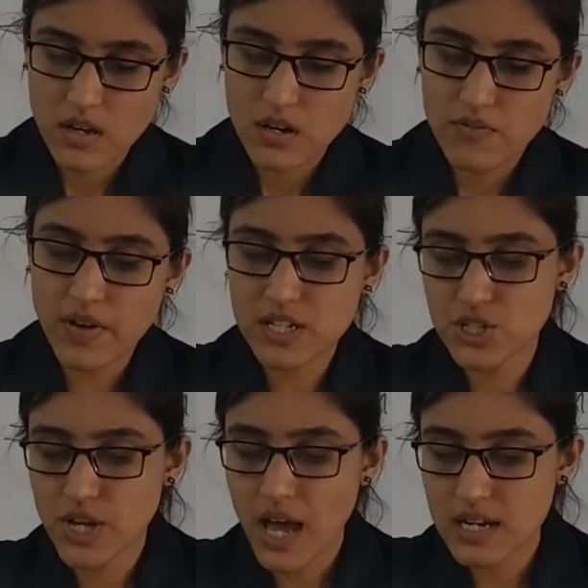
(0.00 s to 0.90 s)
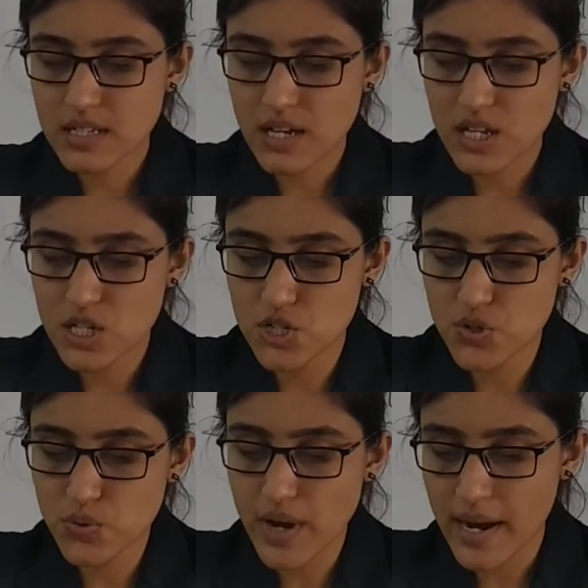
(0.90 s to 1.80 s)
When shares are
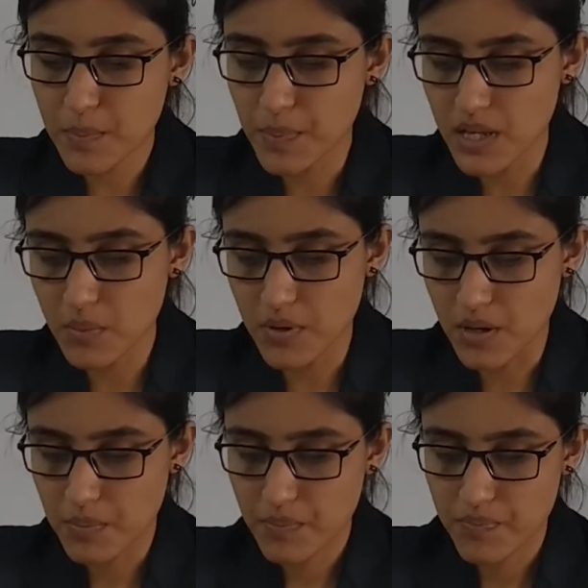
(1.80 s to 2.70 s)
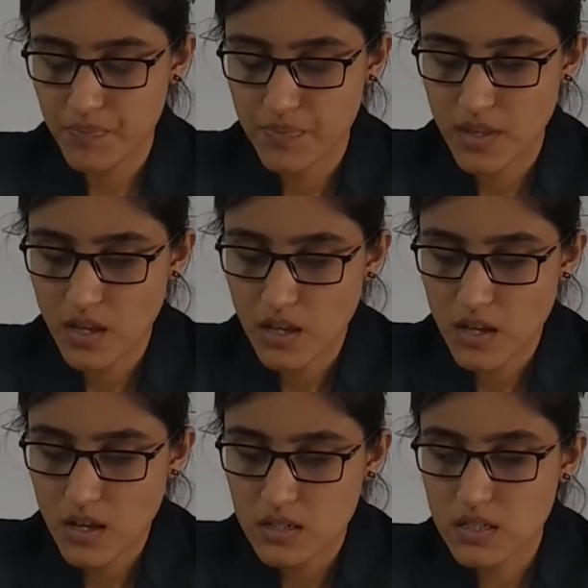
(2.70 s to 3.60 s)
issued at premium,
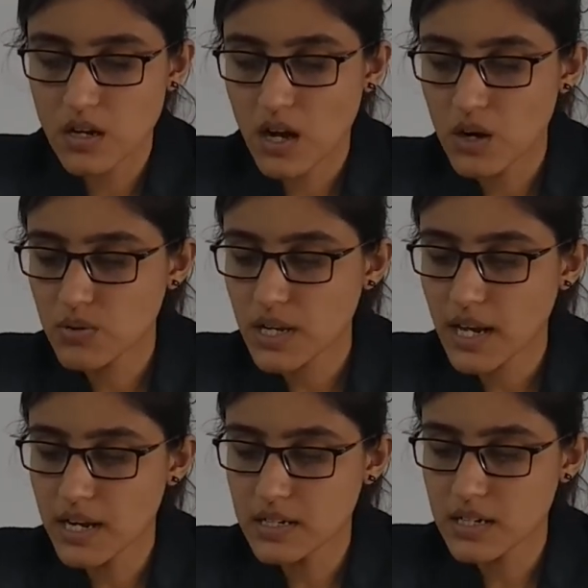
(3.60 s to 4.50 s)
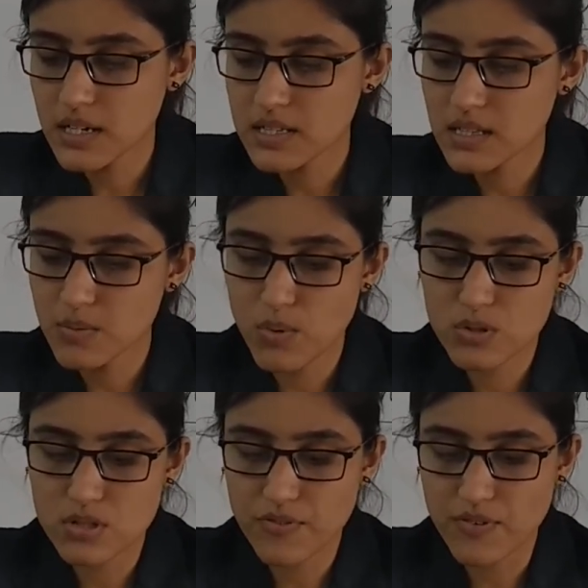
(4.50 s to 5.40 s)
the accounting entries in the books
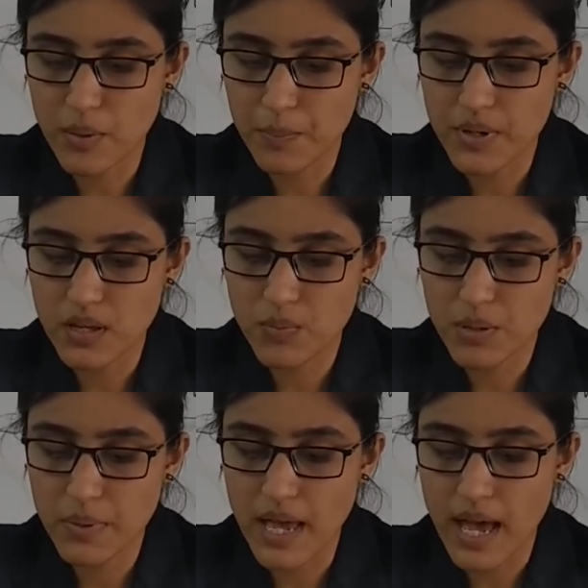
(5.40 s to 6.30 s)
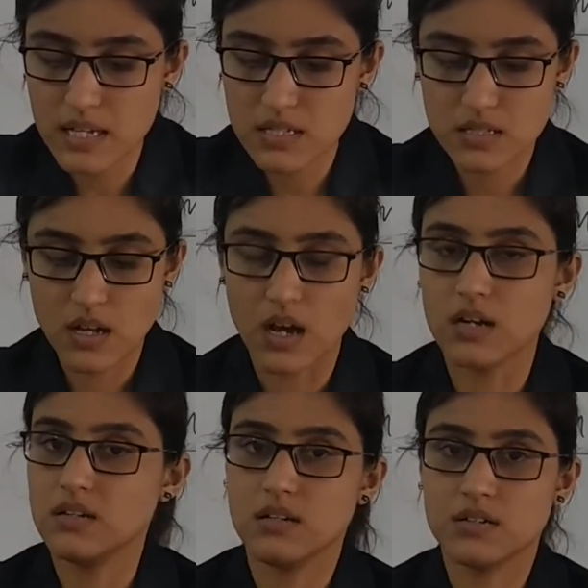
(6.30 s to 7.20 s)
of company will be as
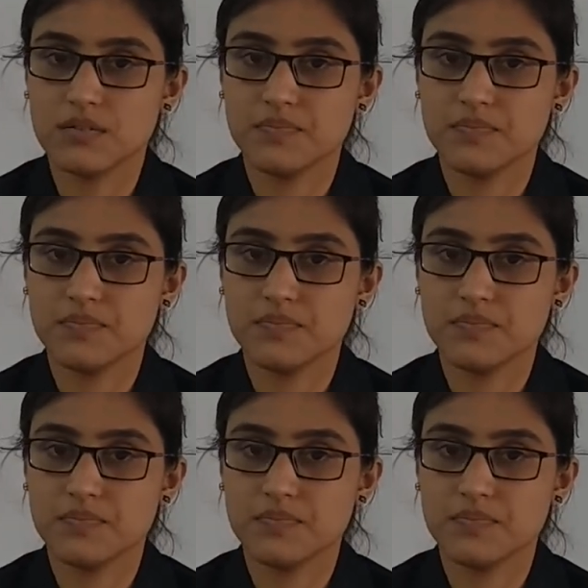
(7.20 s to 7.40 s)
under.